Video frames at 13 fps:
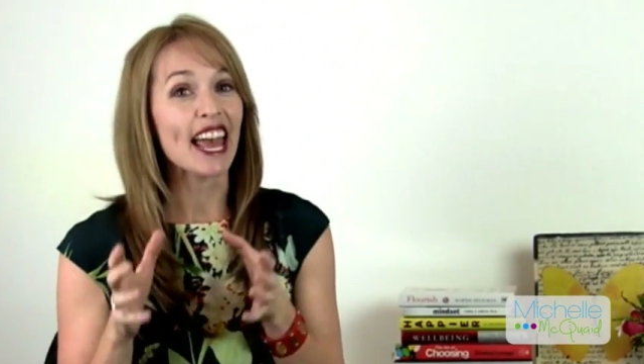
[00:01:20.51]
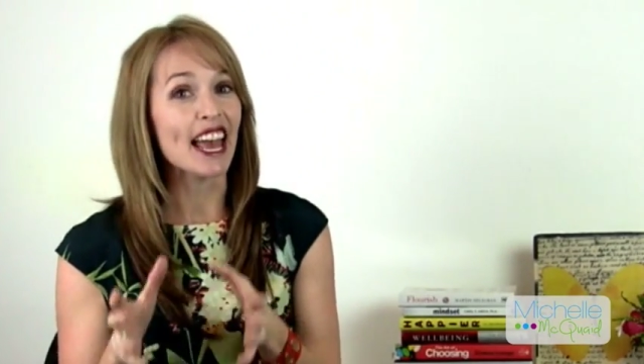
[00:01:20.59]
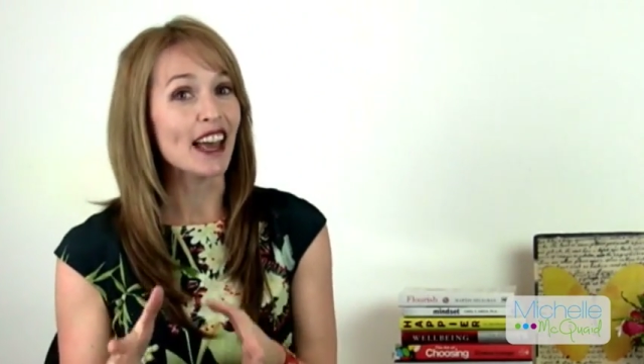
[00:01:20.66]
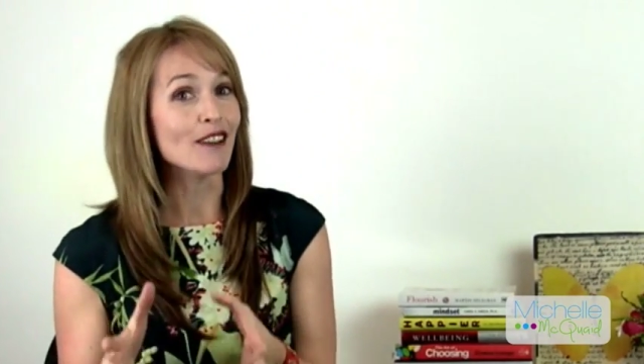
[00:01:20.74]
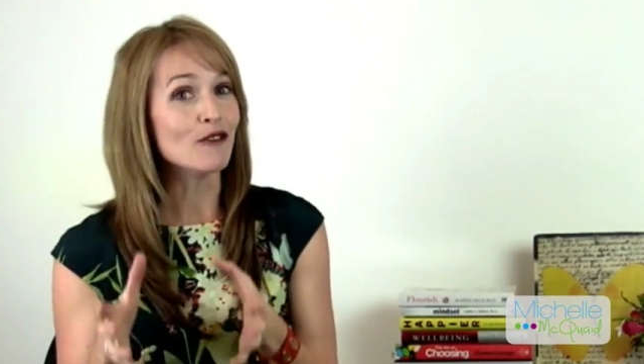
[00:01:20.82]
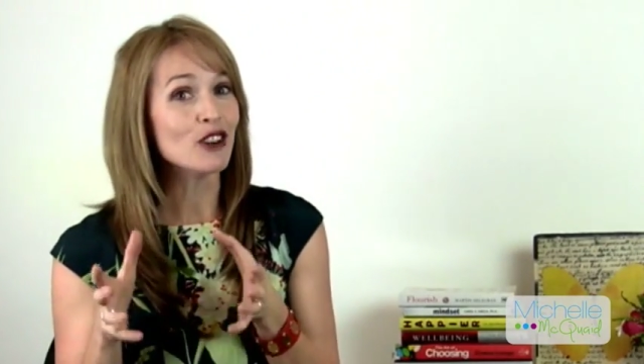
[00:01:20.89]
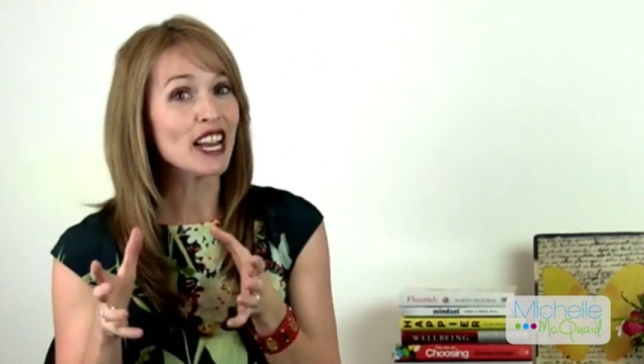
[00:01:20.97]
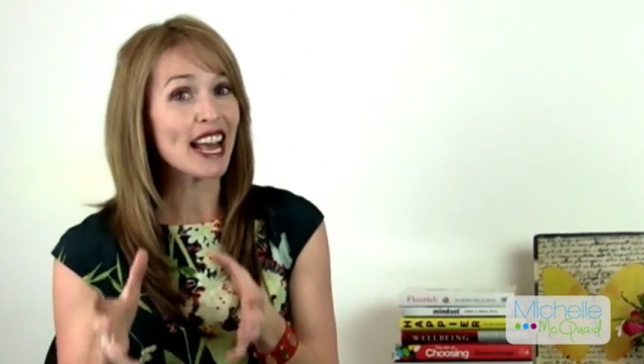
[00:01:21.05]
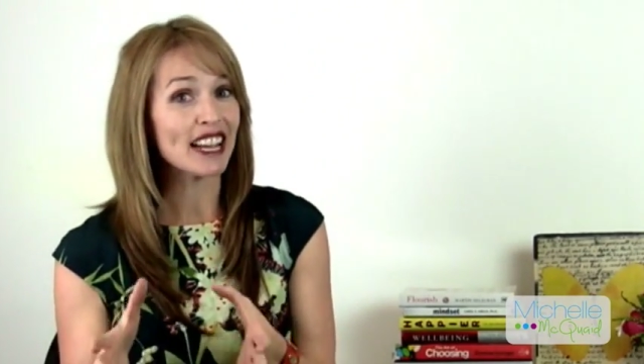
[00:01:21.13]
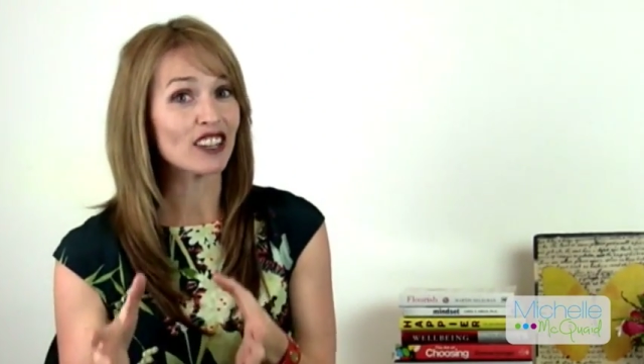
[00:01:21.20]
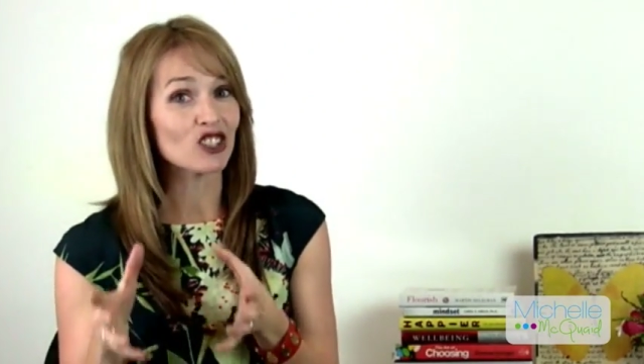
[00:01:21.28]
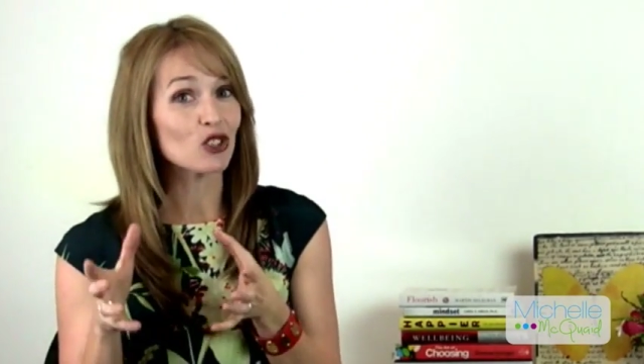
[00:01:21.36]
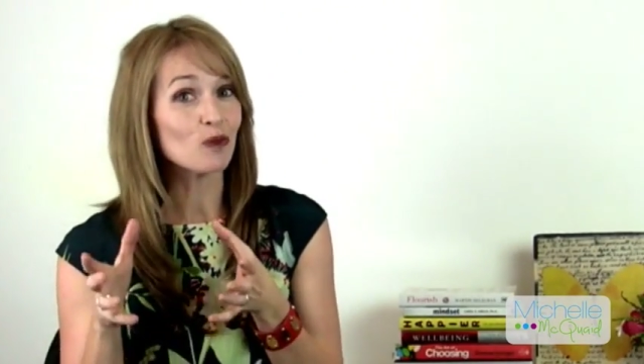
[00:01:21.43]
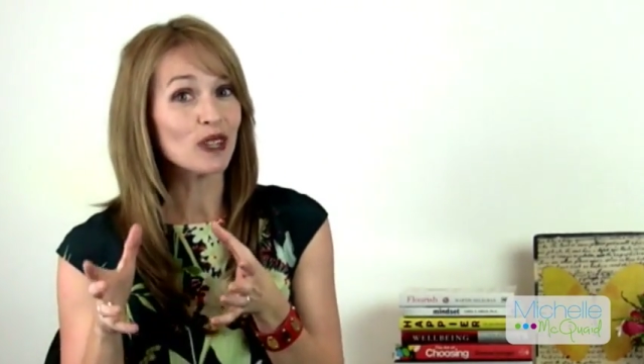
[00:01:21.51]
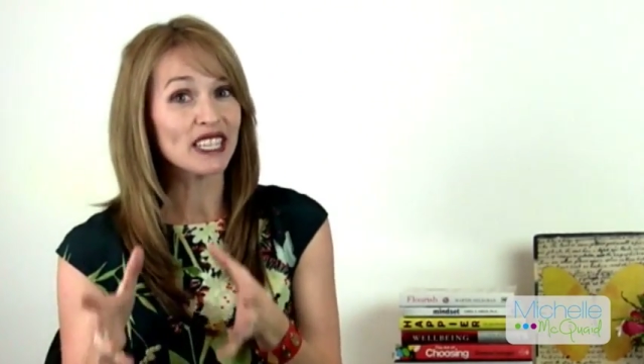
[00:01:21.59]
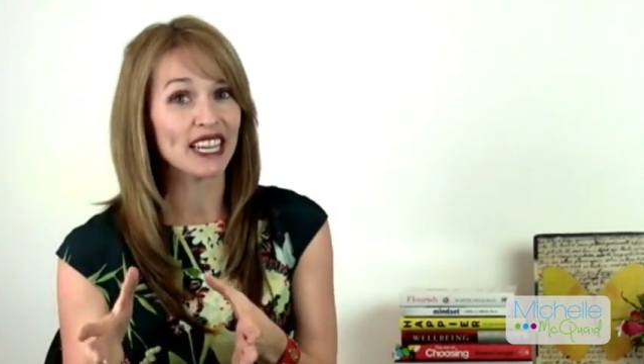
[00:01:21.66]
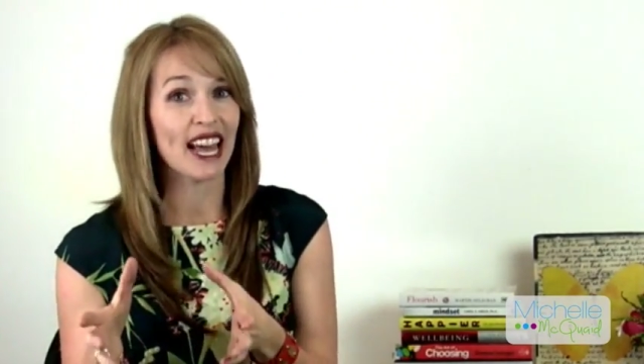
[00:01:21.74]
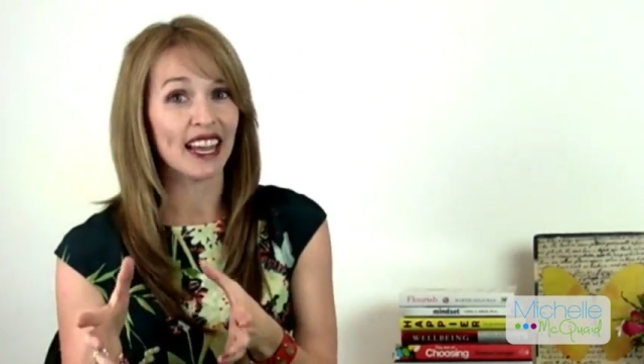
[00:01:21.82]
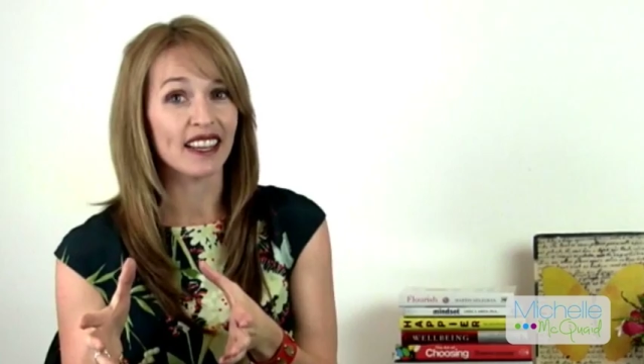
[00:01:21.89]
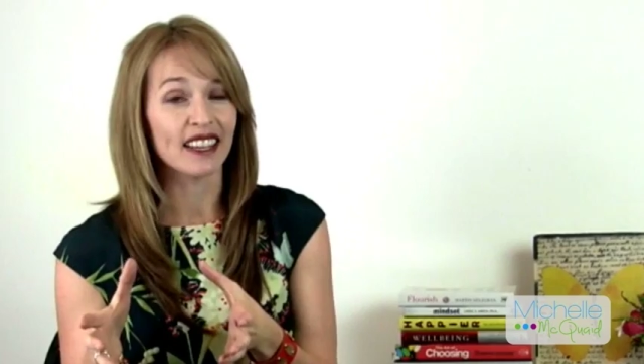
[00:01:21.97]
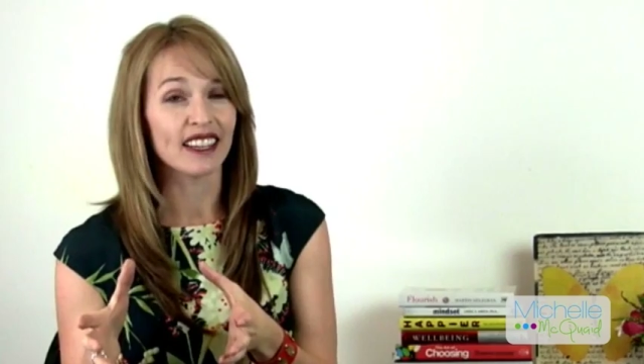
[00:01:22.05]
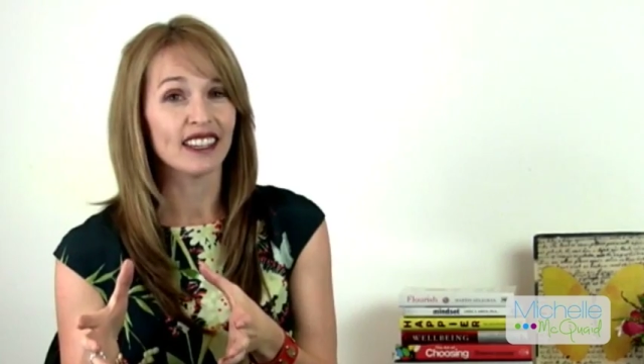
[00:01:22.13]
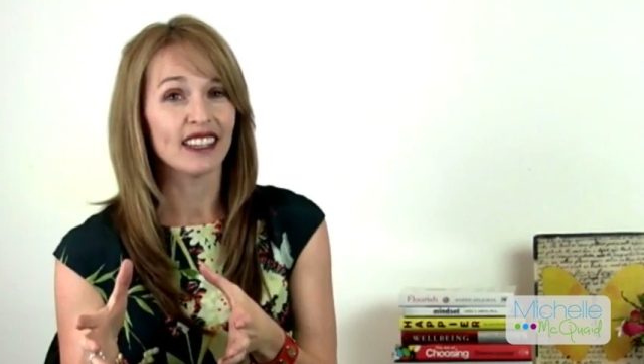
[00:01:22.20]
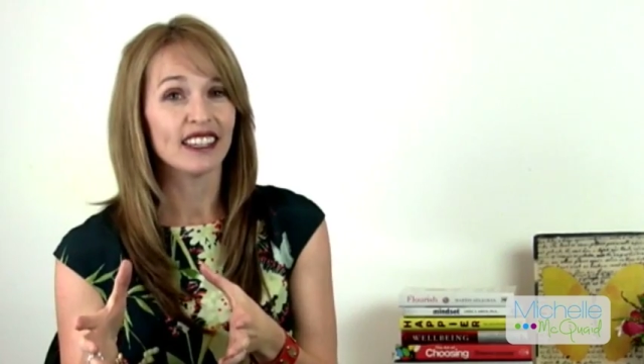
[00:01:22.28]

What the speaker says: every action we take